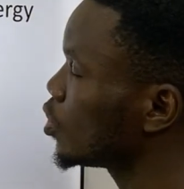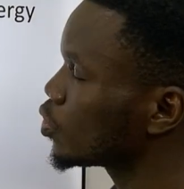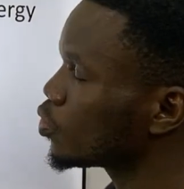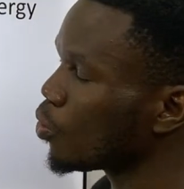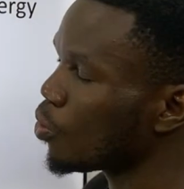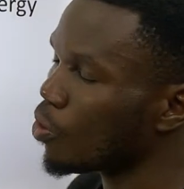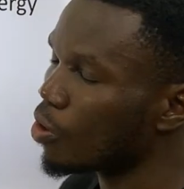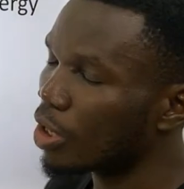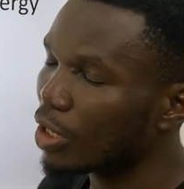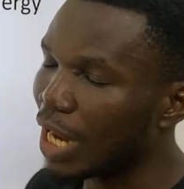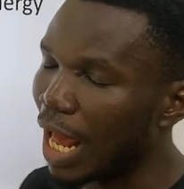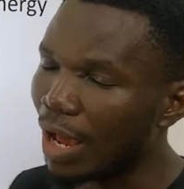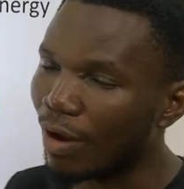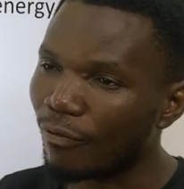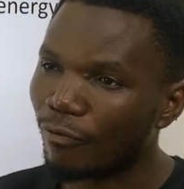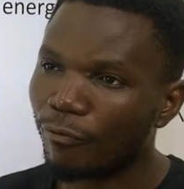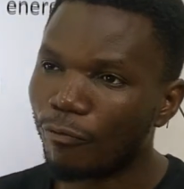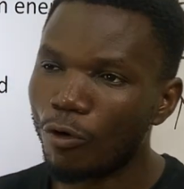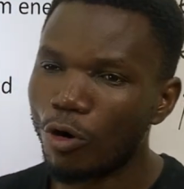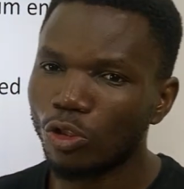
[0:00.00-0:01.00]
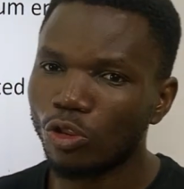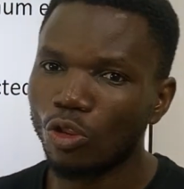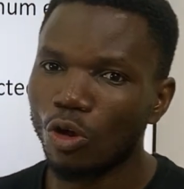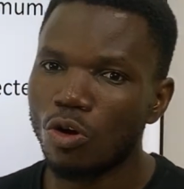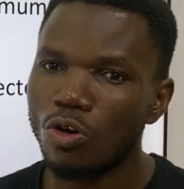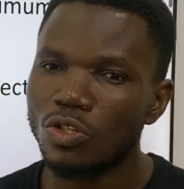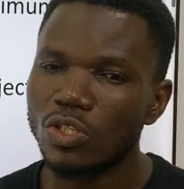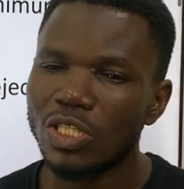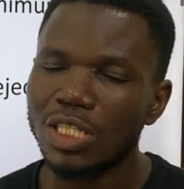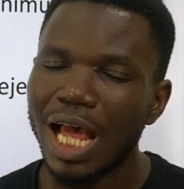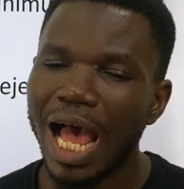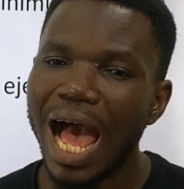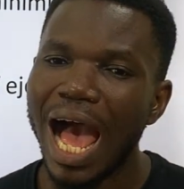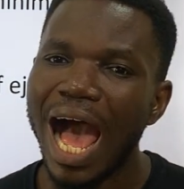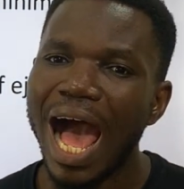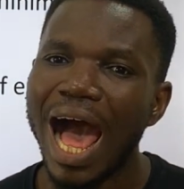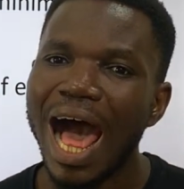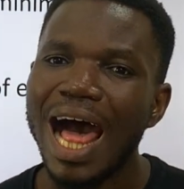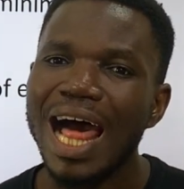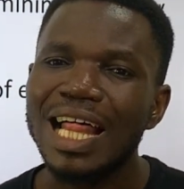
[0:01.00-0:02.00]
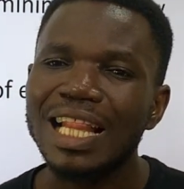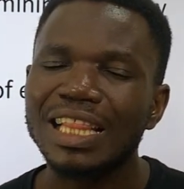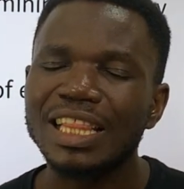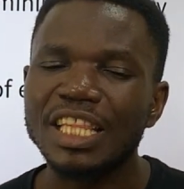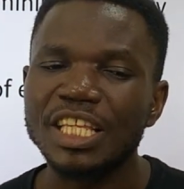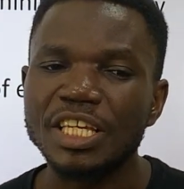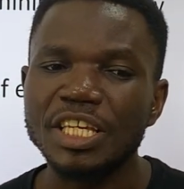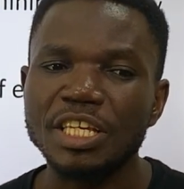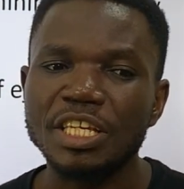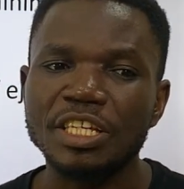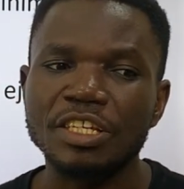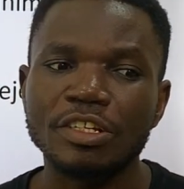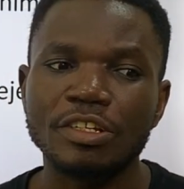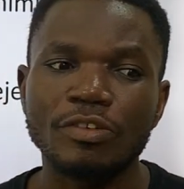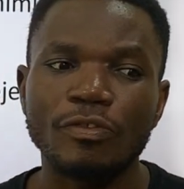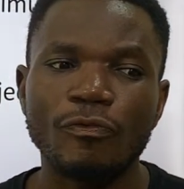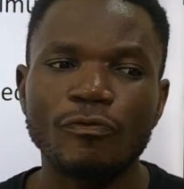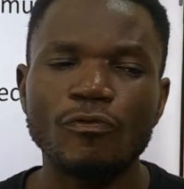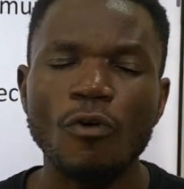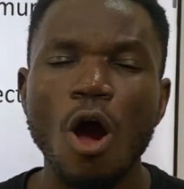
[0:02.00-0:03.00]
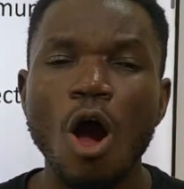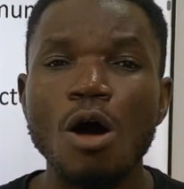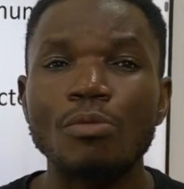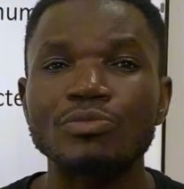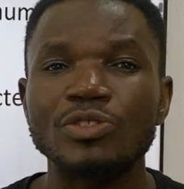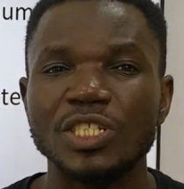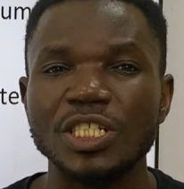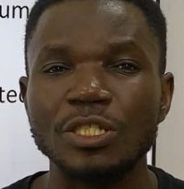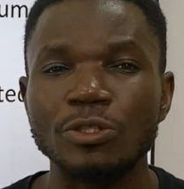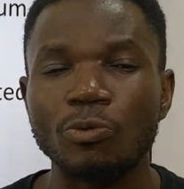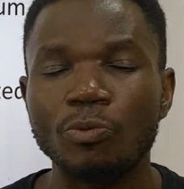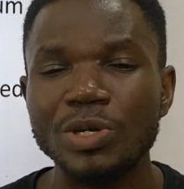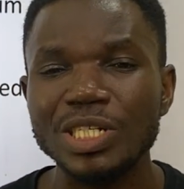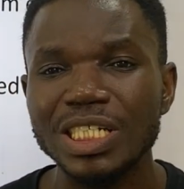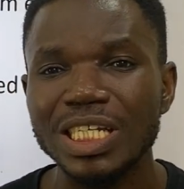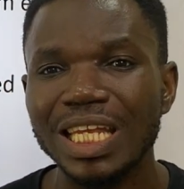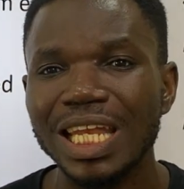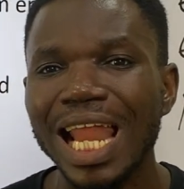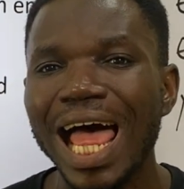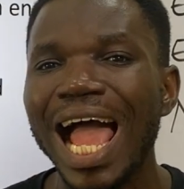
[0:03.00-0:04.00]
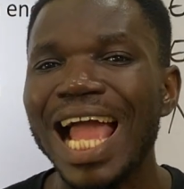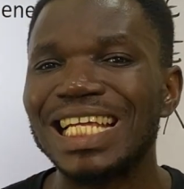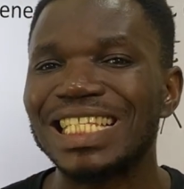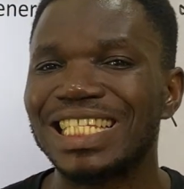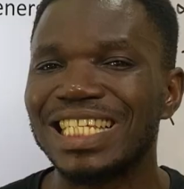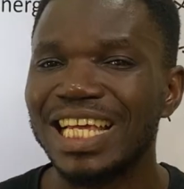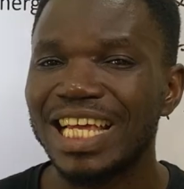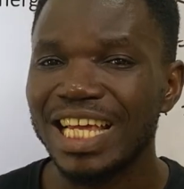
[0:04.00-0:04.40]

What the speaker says: So now photons are the forms in which light